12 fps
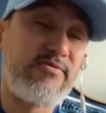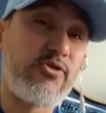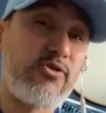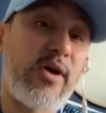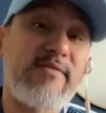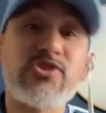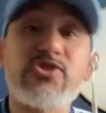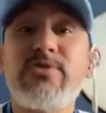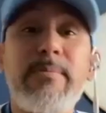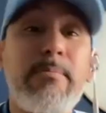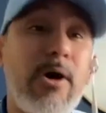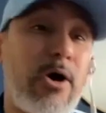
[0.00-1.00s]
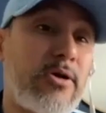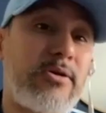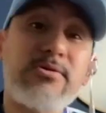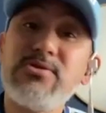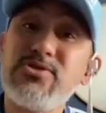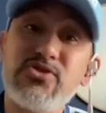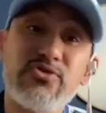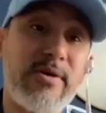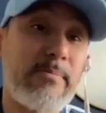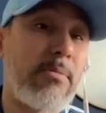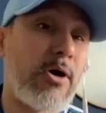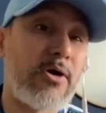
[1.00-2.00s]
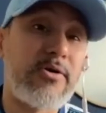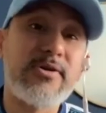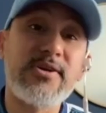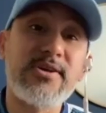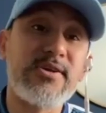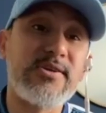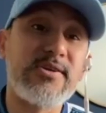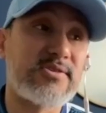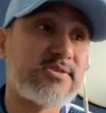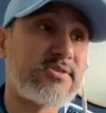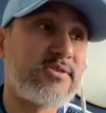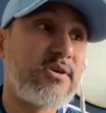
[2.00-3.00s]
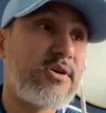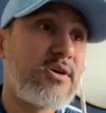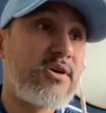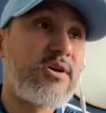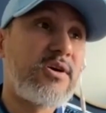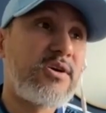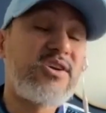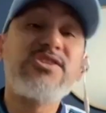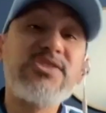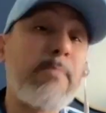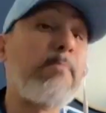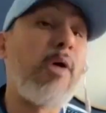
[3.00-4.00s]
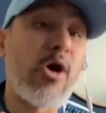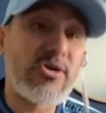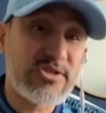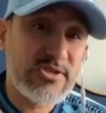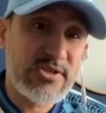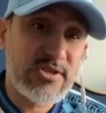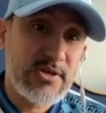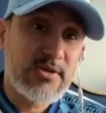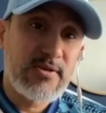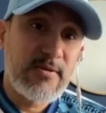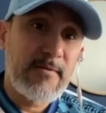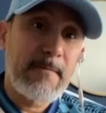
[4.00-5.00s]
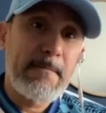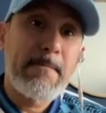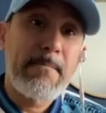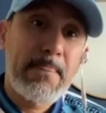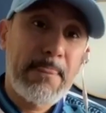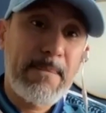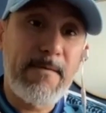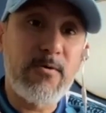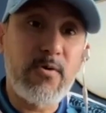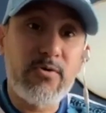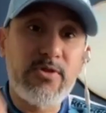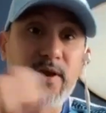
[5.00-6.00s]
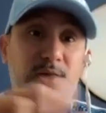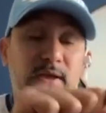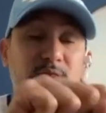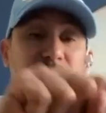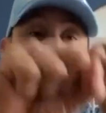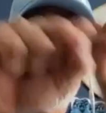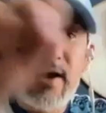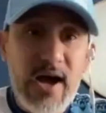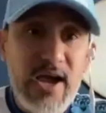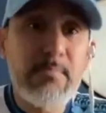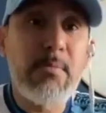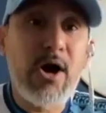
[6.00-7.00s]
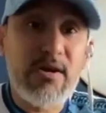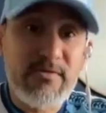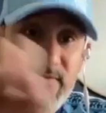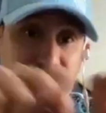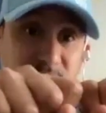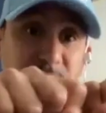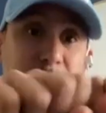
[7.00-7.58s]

you have a strap bar is a must. You know, the high bar, the